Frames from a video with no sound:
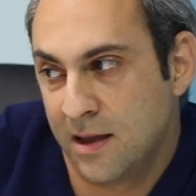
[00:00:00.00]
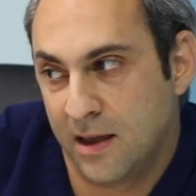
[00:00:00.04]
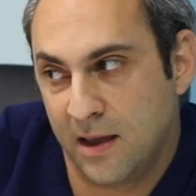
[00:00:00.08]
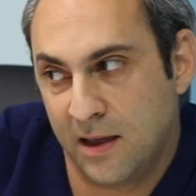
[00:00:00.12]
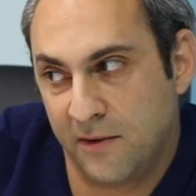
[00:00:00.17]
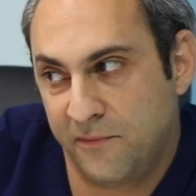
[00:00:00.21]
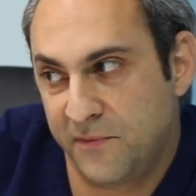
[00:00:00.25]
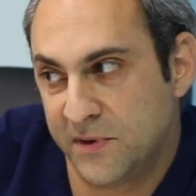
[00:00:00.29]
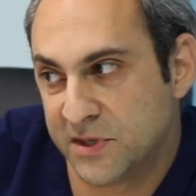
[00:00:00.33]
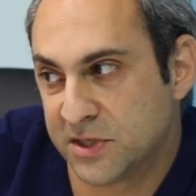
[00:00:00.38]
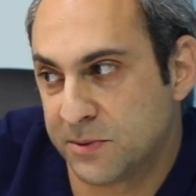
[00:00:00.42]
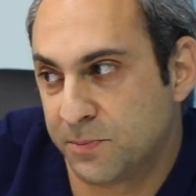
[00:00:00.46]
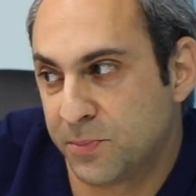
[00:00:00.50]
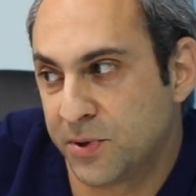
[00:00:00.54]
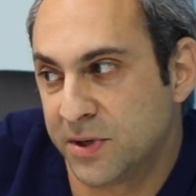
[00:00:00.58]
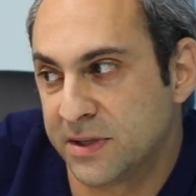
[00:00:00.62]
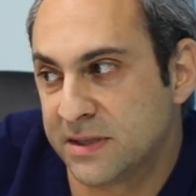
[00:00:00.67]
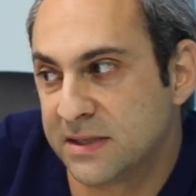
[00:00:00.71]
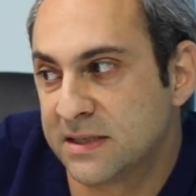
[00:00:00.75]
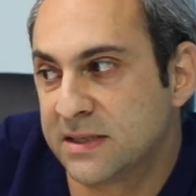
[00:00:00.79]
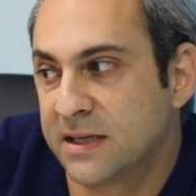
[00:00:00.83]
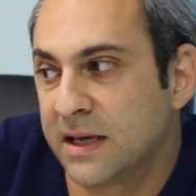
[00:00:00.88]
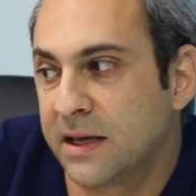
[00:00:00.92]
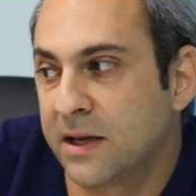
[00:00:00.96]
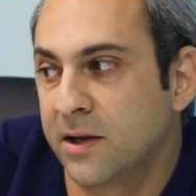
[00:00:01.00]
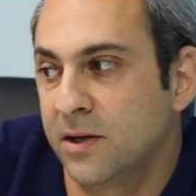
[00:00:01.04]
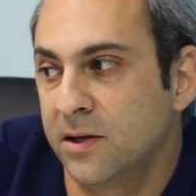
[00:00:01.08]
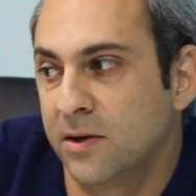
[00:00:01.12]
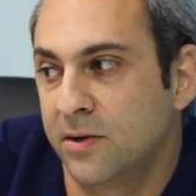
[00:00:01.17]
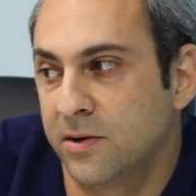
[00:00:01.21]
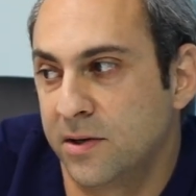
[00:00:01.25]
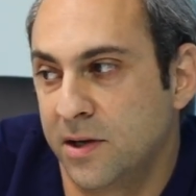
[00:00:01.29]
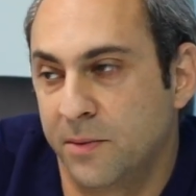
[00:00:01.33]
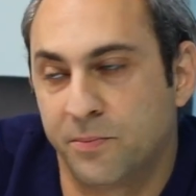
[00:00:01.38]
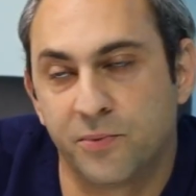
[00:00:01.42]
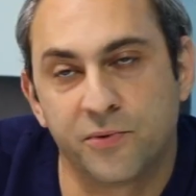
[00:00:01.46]
If it's
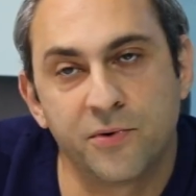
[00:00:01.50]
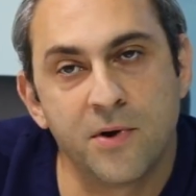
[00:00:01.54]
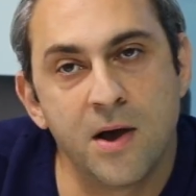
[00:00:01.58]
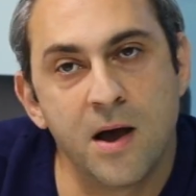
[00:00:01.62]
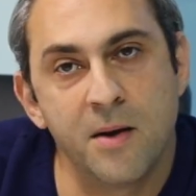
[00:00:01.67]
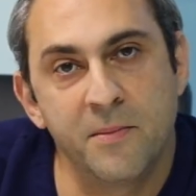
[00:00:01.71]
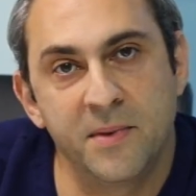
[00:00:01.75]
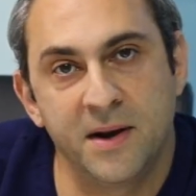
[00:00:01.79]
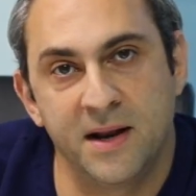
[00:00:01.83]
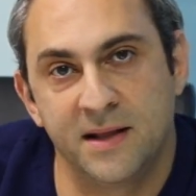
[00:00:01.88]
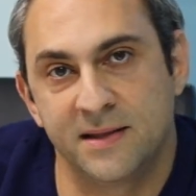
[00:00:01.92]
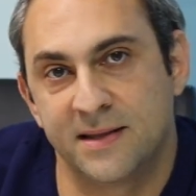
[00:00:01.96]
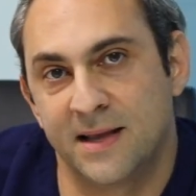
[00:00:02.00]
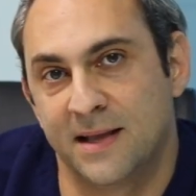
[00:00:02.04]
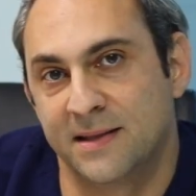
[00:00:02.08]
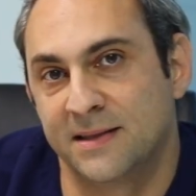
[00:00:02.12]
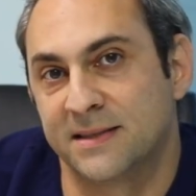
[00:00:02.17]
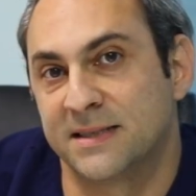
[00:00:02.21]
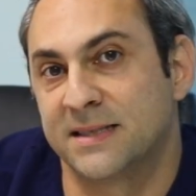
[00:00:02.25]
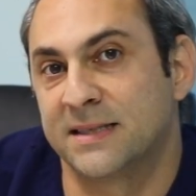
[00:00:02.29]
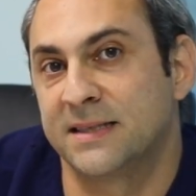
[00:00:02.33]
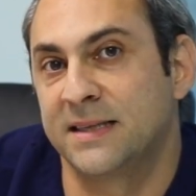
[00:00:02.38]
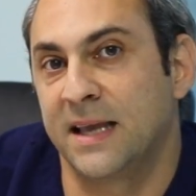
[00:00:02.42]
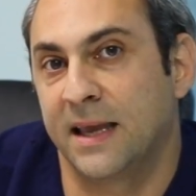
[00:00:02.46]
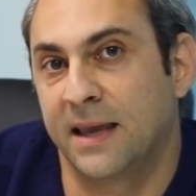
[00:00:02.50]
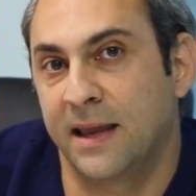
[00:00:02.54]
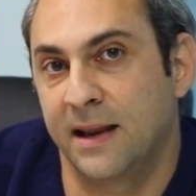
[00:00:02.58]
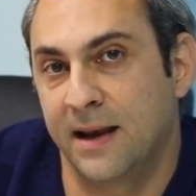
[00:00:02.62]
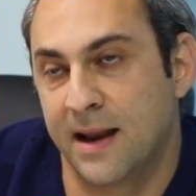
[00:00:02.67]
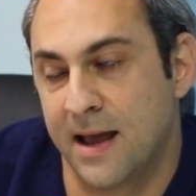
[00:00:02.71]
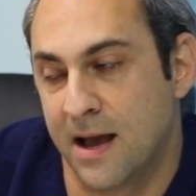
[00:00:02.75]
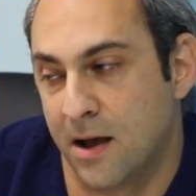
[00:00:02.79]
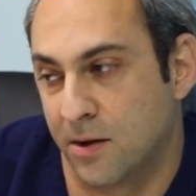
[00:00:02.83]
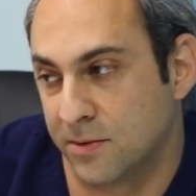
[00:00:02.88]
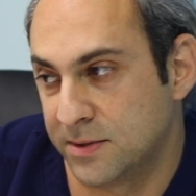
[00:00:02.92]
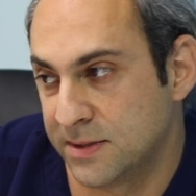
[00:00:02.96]
particularly prominent and sticking
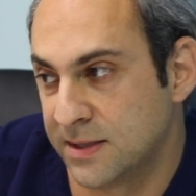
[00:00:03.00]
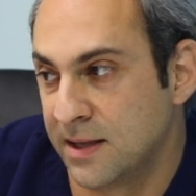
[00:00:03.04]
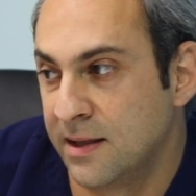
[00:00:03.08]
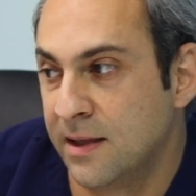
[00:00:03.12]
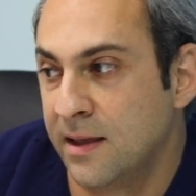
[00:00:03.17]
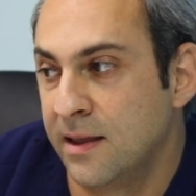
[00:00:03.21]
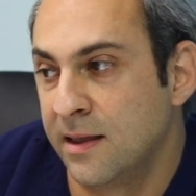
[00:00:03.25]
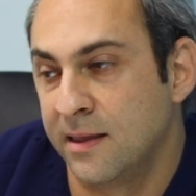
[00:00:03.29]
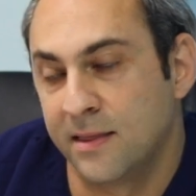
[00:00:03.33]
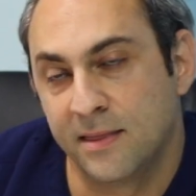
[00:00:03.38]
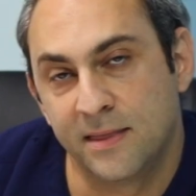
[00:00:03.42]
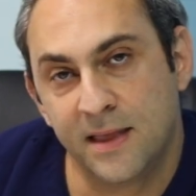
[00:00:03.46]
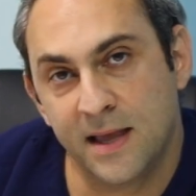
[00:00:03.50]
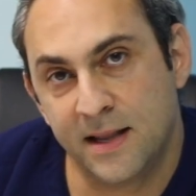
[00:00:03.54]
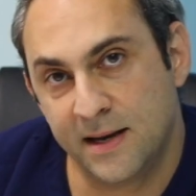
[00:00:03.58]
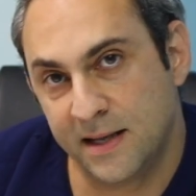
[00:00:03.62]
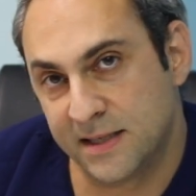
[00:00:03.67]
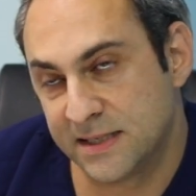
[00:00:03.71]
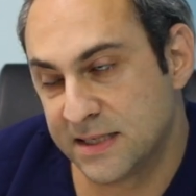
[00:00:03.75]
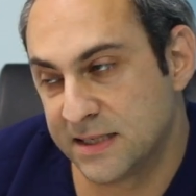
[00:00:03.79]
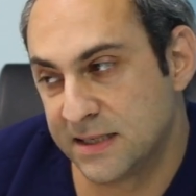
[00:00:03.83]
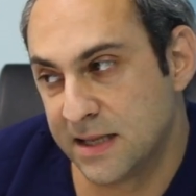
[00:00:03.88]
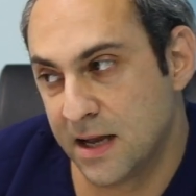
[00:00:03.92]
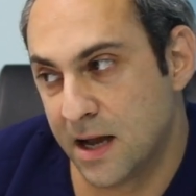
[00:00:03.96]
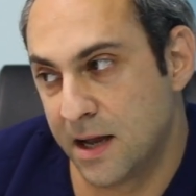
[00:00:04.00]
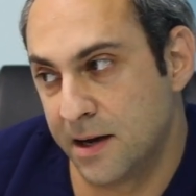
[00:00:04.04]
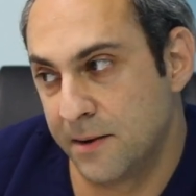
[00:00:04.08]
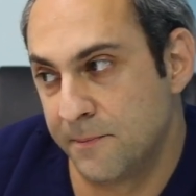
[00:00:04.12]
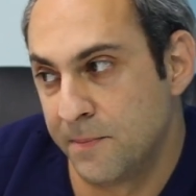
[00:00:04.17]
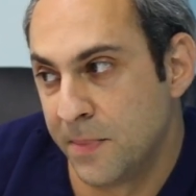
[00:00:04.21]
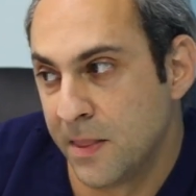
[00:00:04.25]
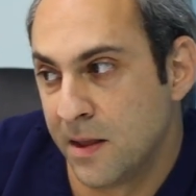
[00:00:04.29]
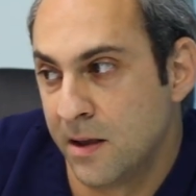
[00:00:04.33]
out, then it's done.